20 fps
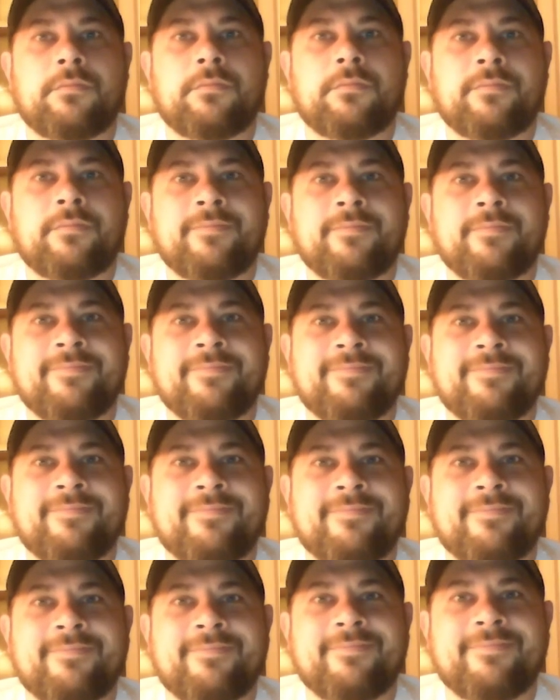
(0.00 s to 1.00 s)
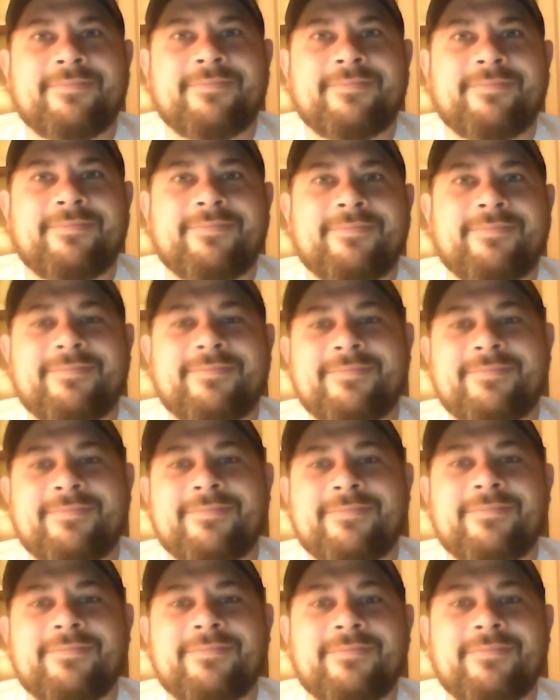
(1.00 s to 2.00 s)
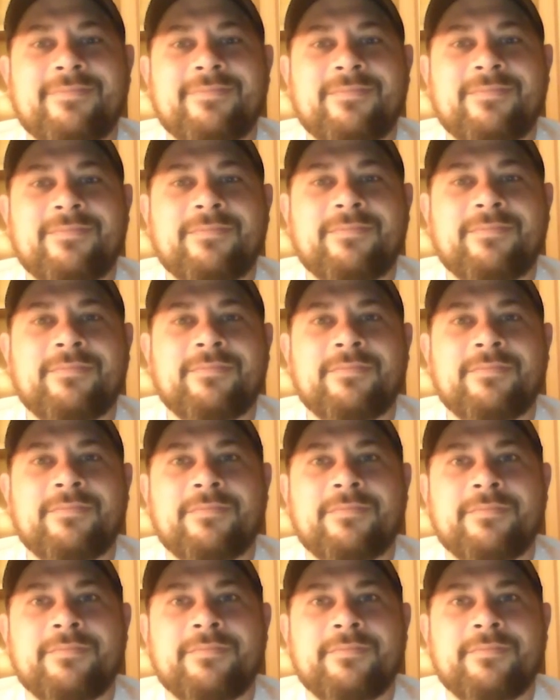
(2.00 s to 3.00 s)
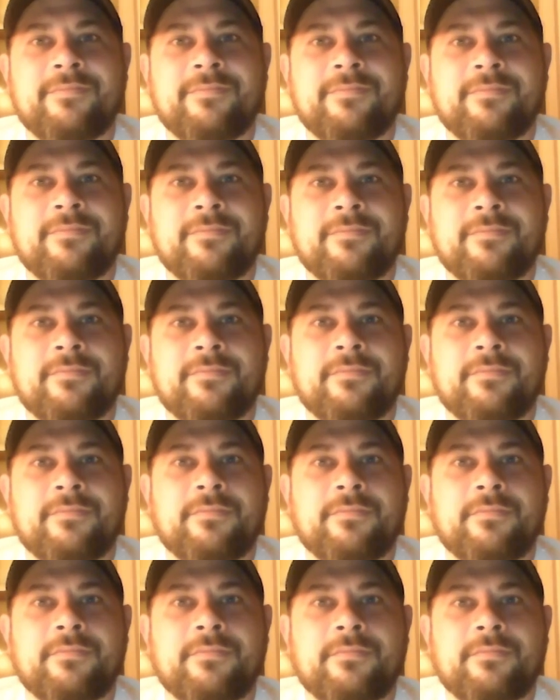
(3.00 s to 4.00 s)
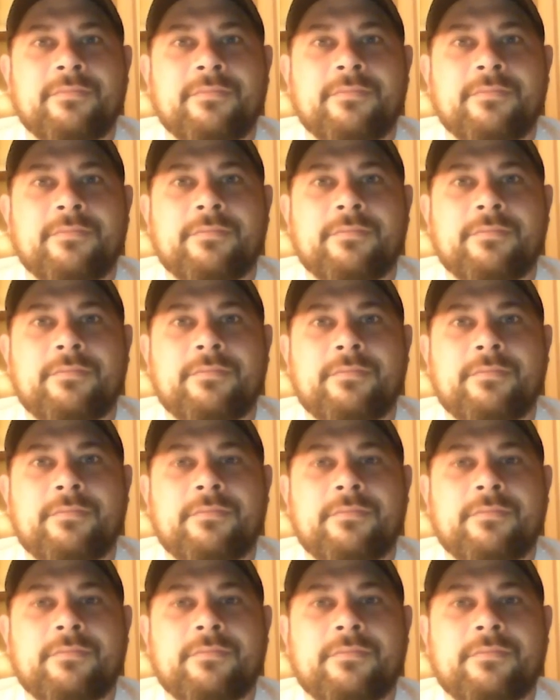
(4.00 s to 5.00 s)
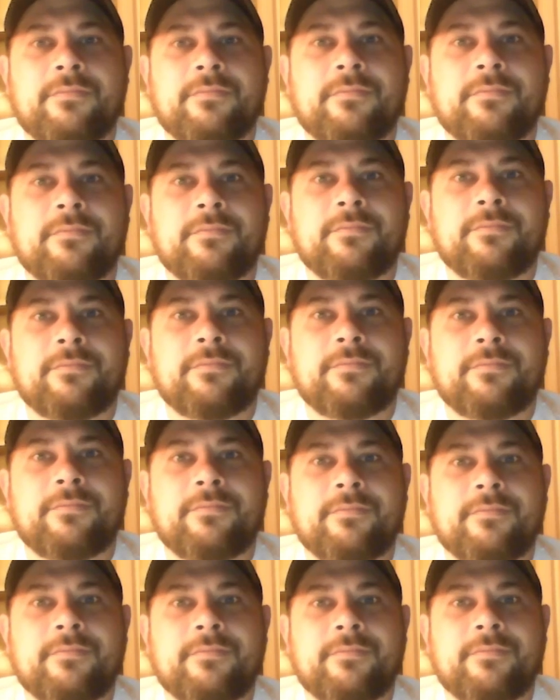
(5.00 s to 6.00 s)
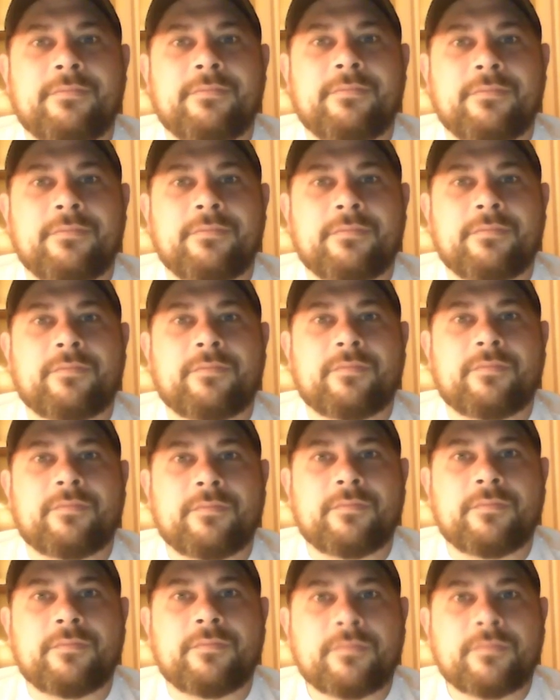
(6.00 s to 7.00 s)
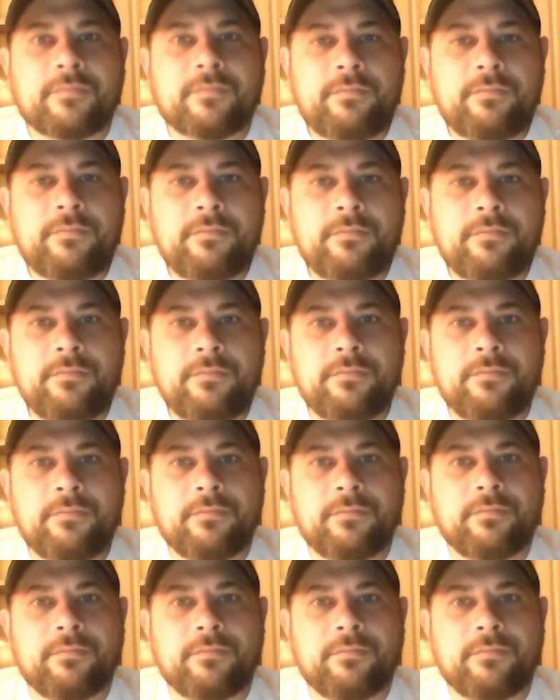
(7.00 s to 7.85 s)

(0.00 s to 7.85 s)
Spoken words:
The person shown says nothing.